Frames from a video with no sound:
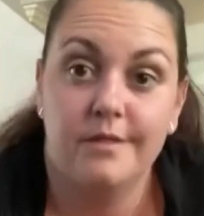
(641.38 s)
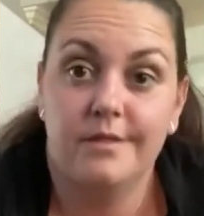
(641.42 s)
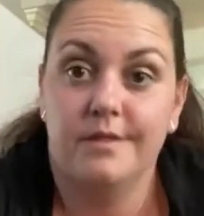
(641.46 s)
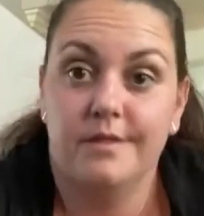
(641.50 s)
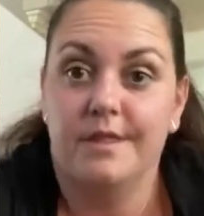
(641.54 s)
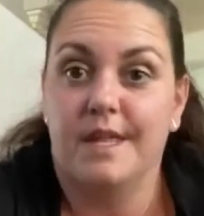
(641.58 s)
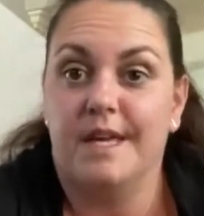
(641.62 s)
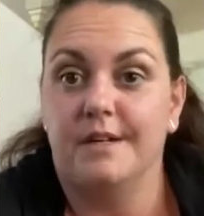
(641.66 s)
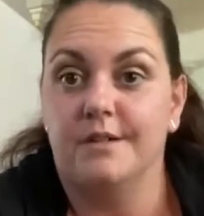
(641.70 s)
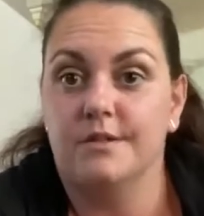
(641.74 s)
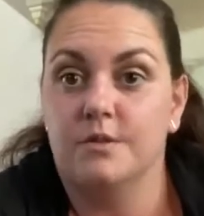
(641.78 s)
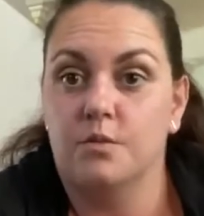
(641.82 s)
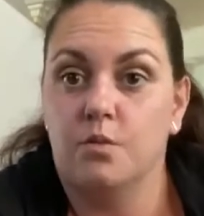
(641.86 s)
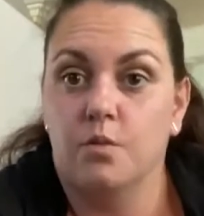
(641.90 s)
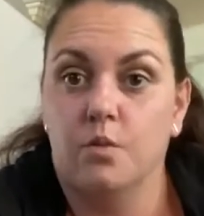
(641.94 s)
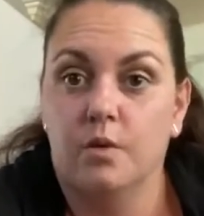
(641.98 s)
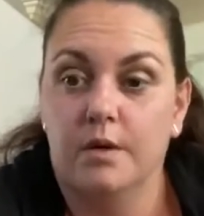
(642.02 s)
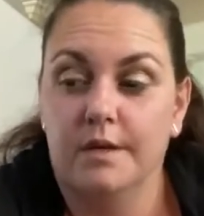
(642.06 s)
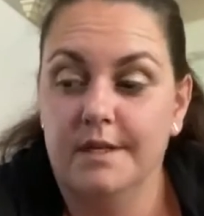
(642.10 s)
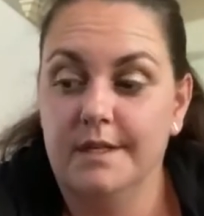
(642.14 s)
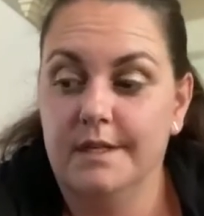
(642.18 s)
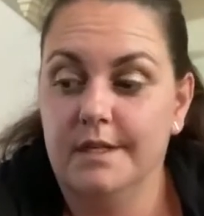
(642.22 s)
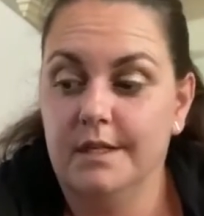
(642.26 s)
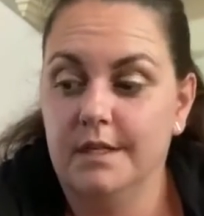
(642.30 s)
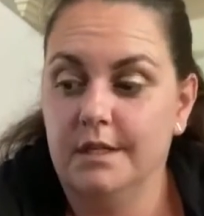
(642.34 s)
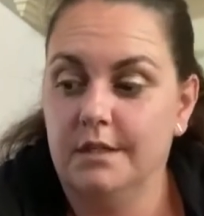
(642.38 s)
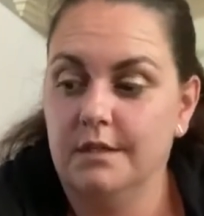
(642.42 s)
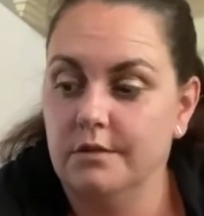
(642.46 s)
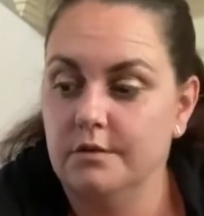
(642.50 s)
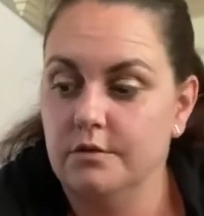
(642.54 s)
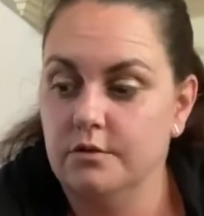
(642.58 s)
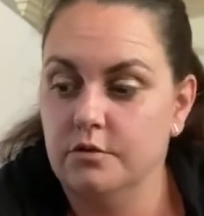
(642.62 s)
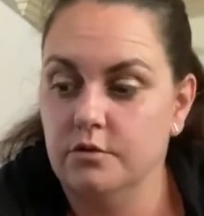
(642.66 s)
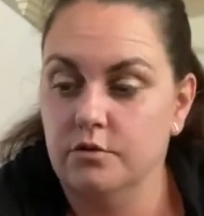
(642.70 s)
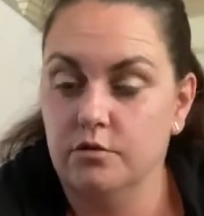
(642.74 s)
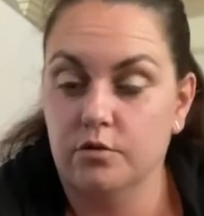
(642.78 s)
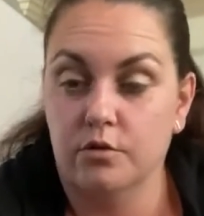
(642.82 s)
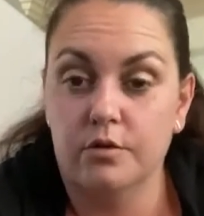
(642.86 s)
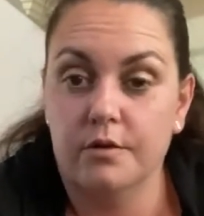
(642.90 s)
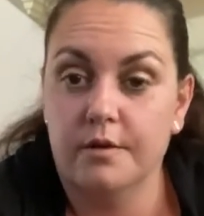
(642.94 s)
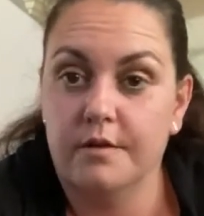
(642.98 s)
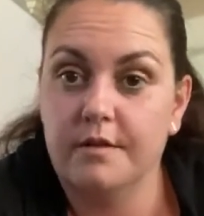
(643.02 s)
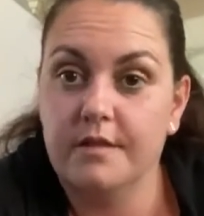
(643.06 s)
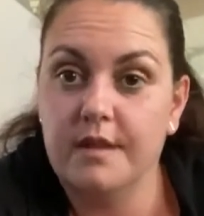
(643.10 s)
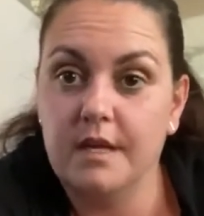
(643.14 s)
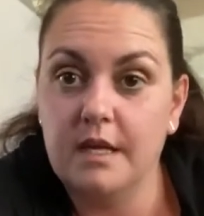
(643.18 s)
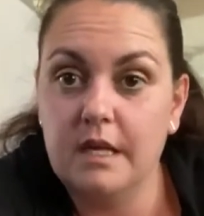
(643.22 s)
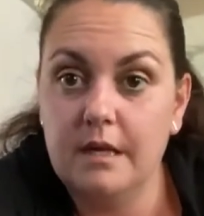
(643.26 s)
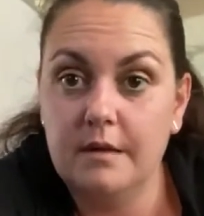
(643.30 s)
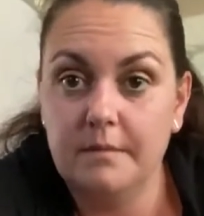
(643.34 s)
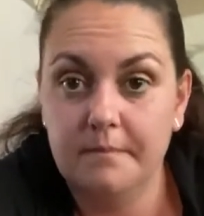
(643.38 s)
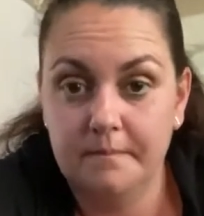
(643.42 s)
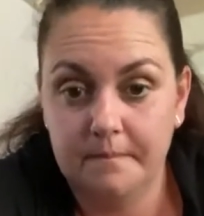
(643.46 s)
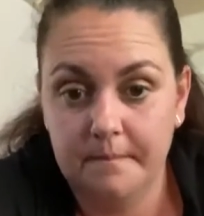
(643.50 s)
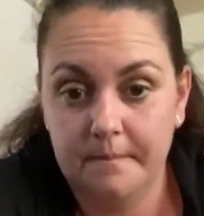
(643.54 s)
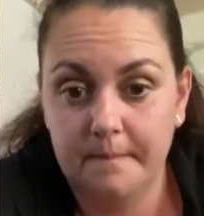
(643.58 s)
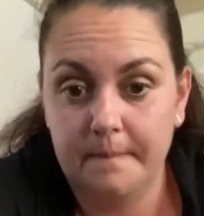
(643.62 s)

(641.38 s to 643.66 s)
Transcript: That is one drawer thingy,